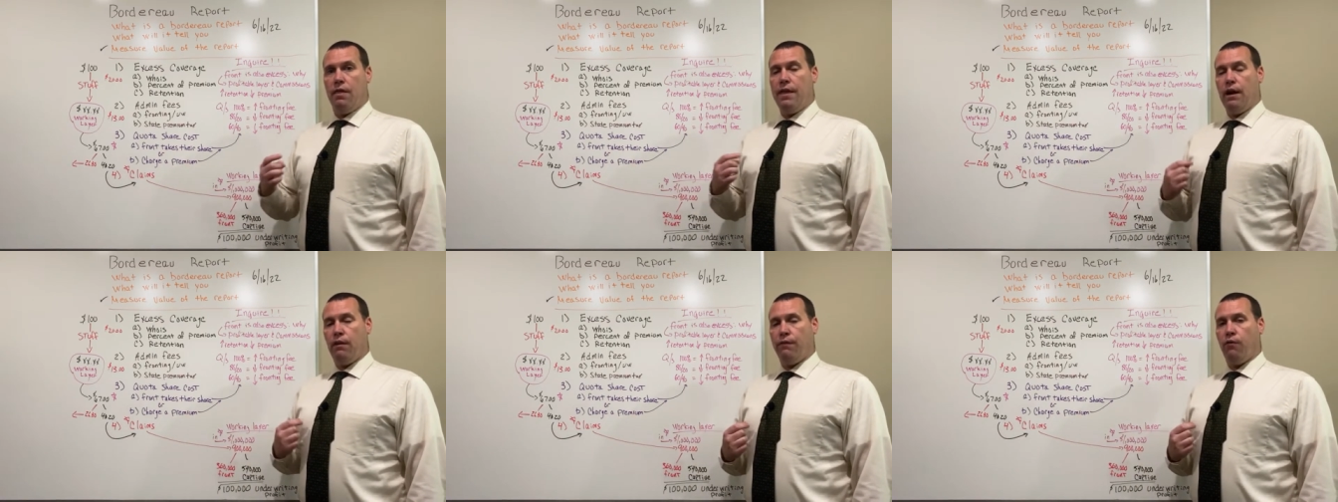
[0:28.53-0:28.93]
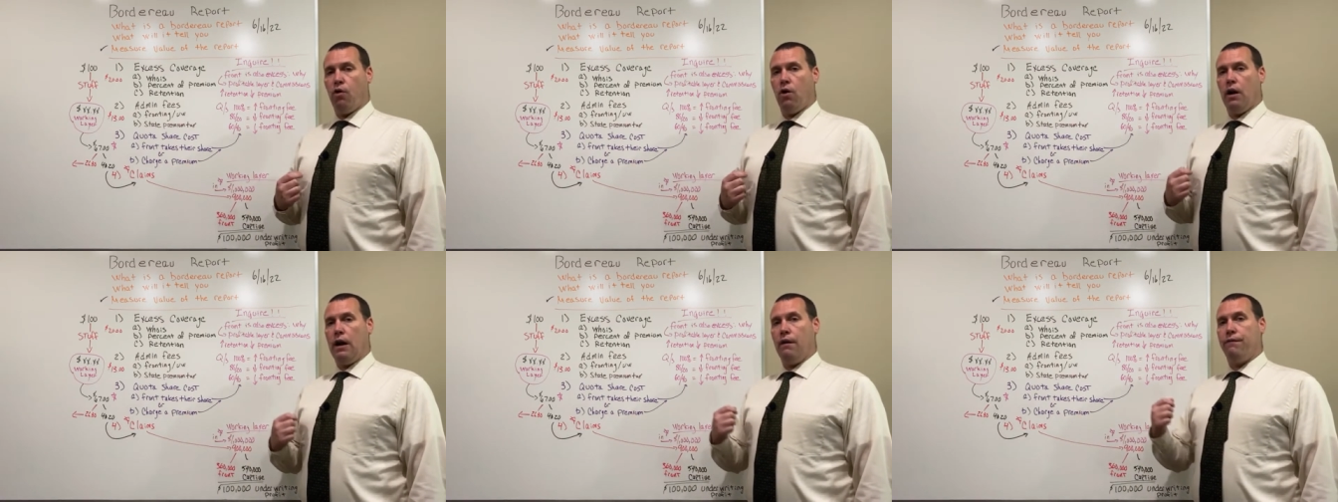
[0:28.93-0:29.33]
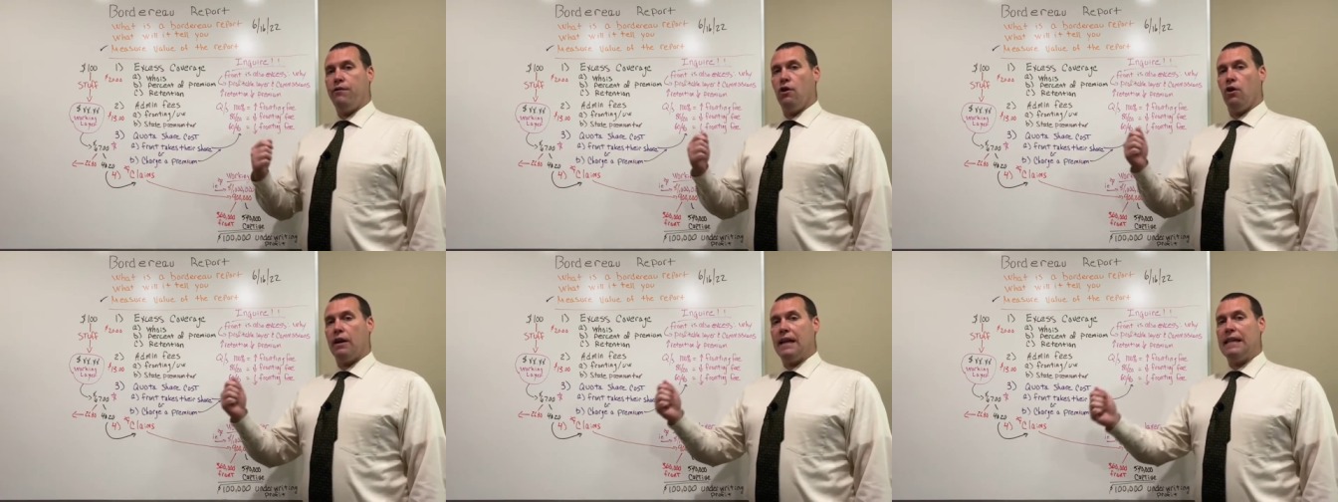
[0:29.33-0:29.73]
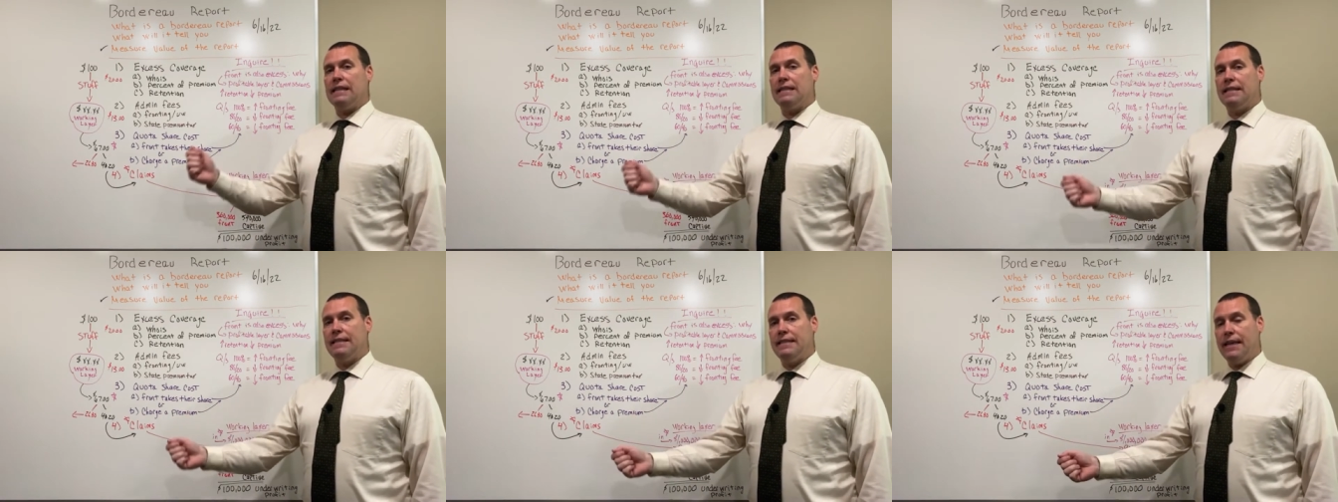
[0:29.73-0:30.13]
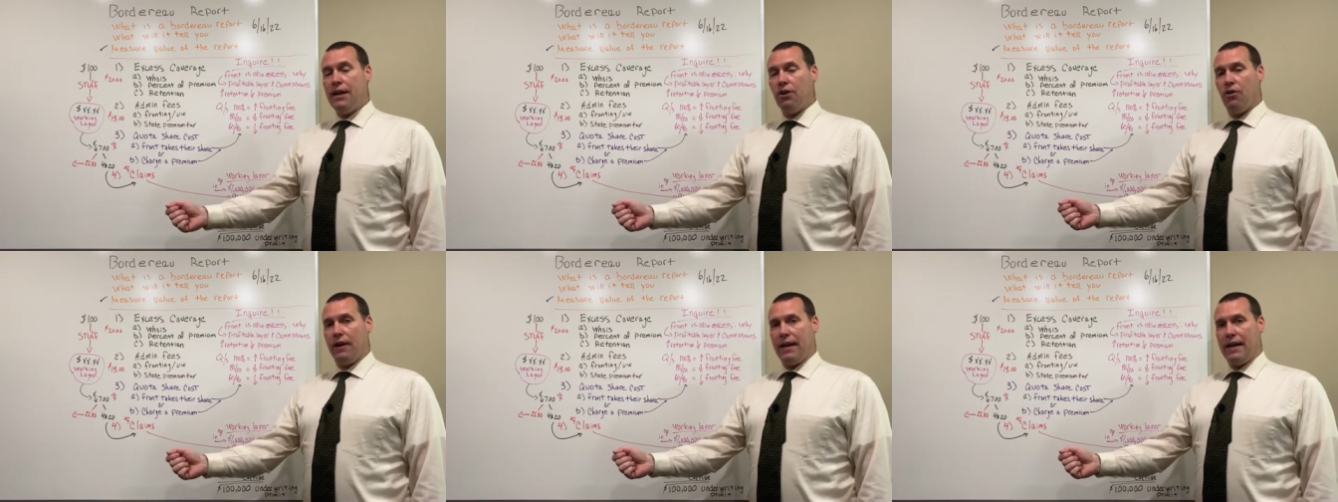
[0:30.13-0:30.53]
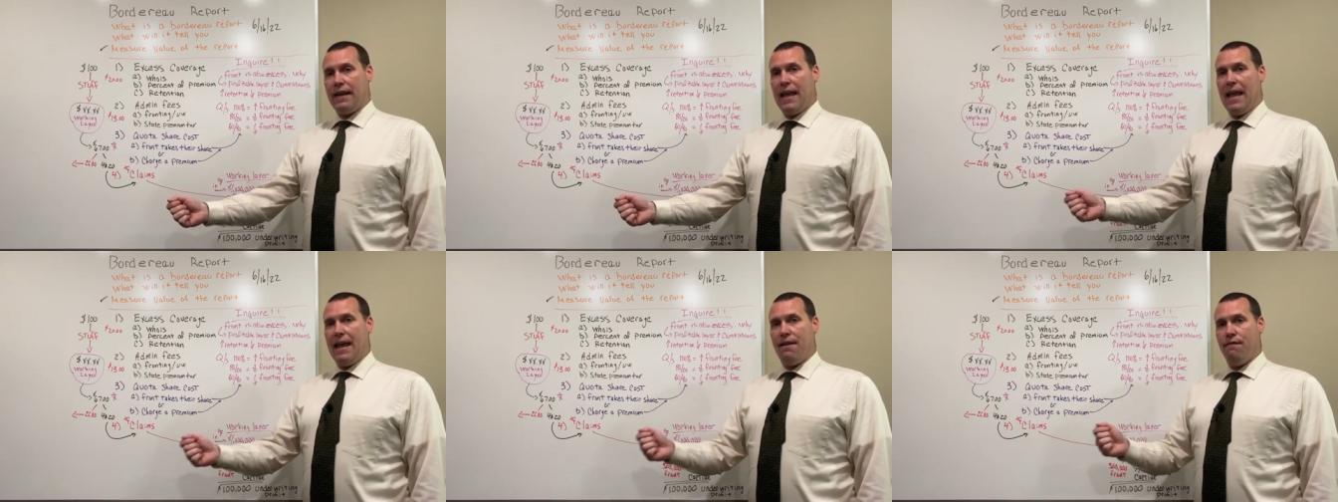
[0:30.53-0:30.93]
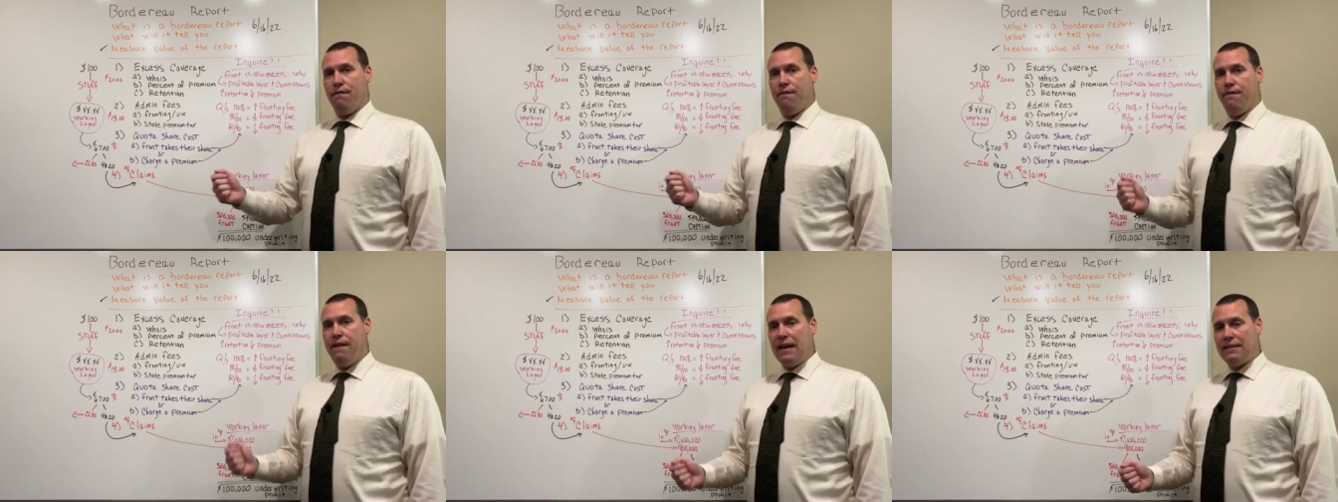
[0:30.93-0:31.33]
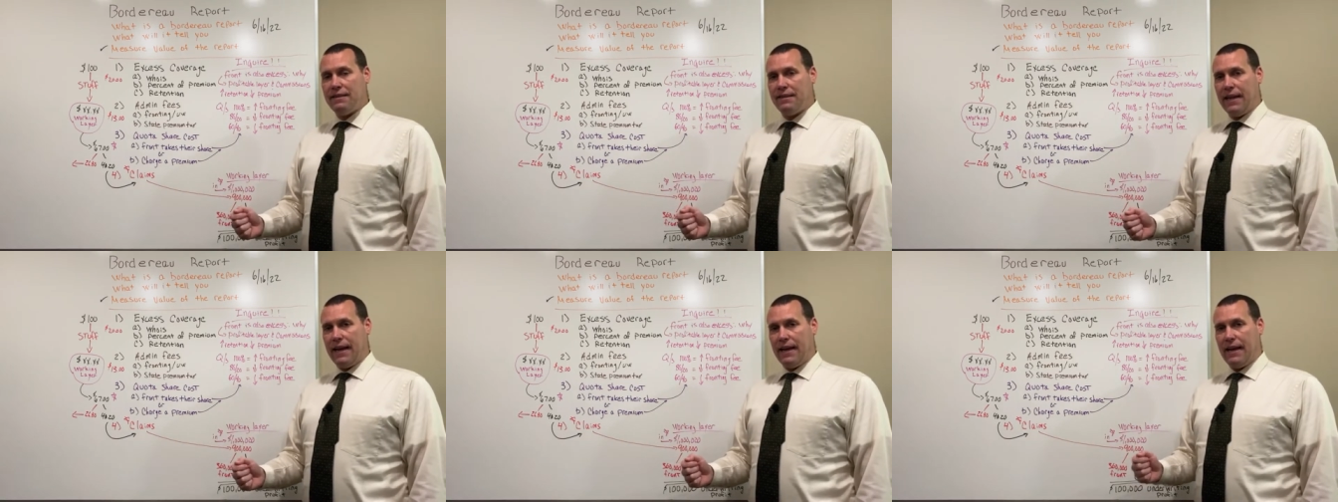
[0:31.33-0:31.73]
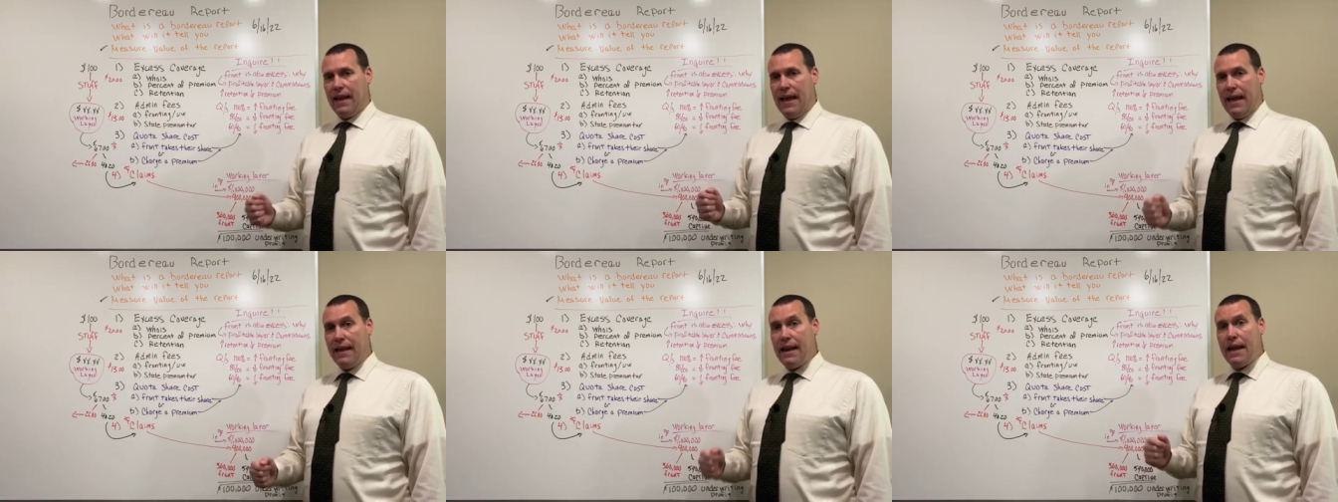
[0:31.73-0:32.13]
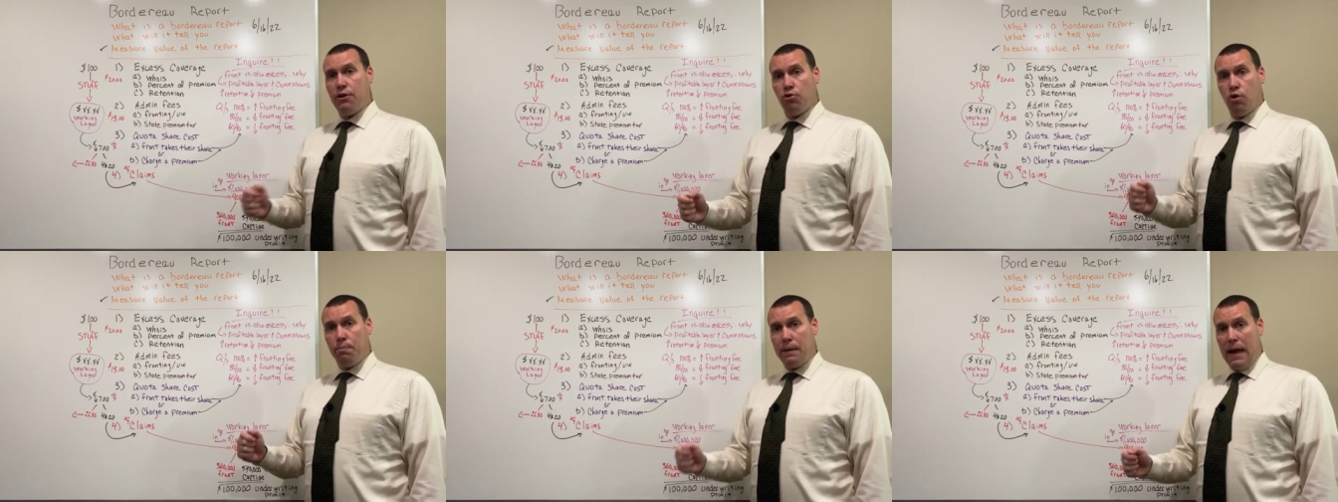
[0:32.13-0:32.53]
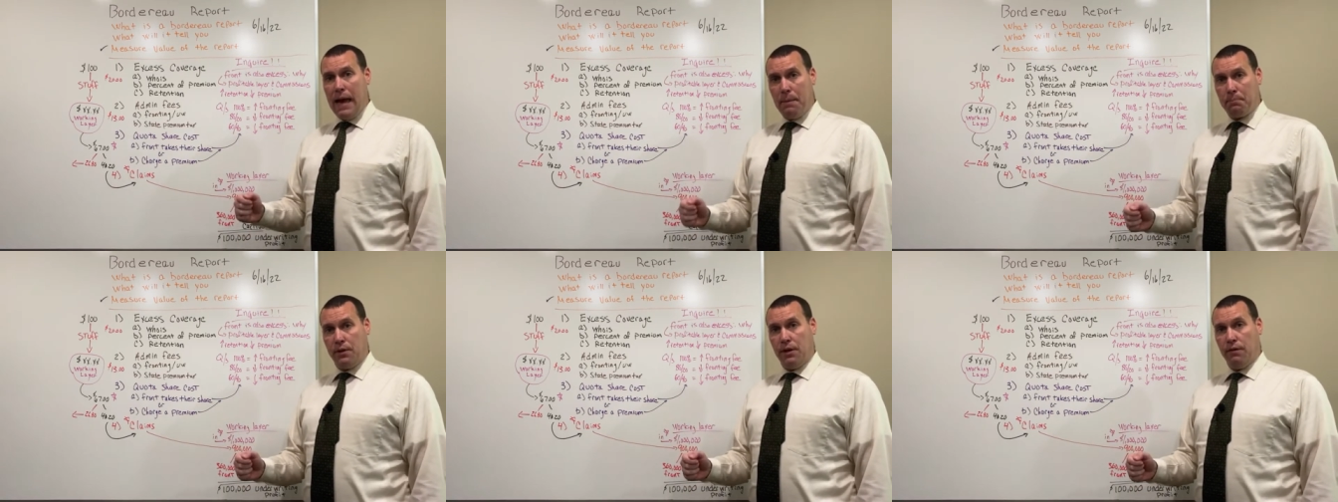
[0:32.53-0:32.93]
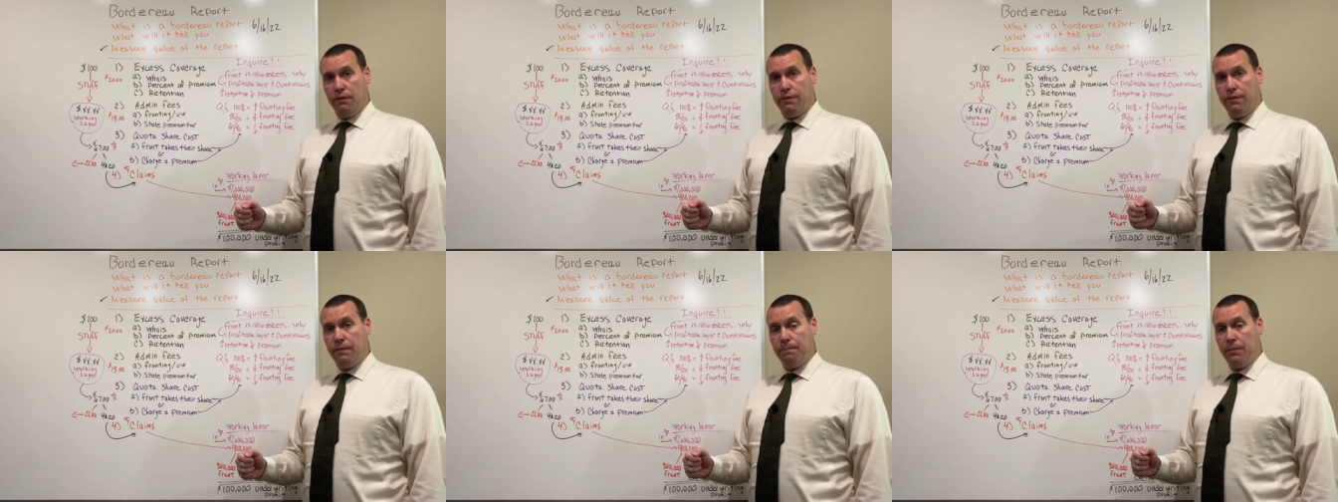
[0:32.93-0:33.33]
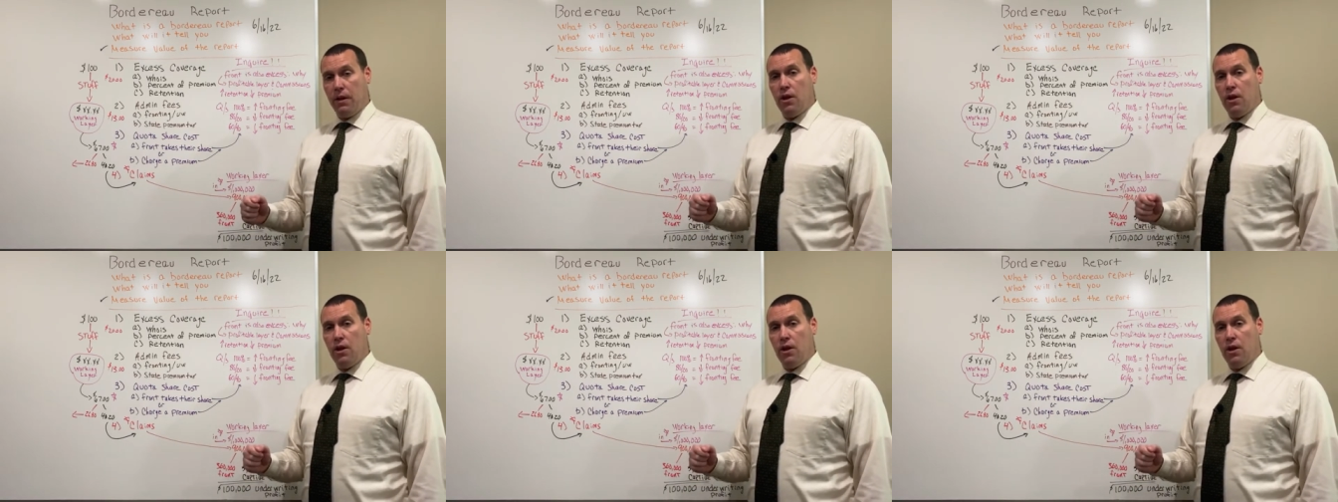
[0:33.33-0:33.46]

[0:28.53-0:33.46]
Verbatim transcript: Therefore, if you're considering investing in a group captive,